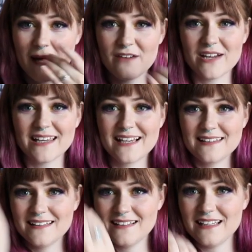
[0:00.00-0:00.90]
I've got like
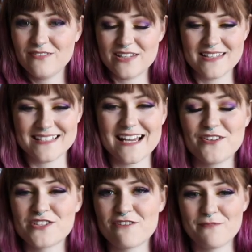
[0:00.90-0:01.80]
a little Eevee that
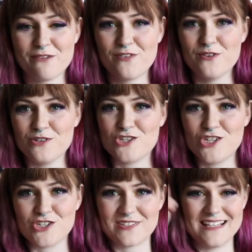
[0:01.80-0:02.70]
dangles off my phone and she just,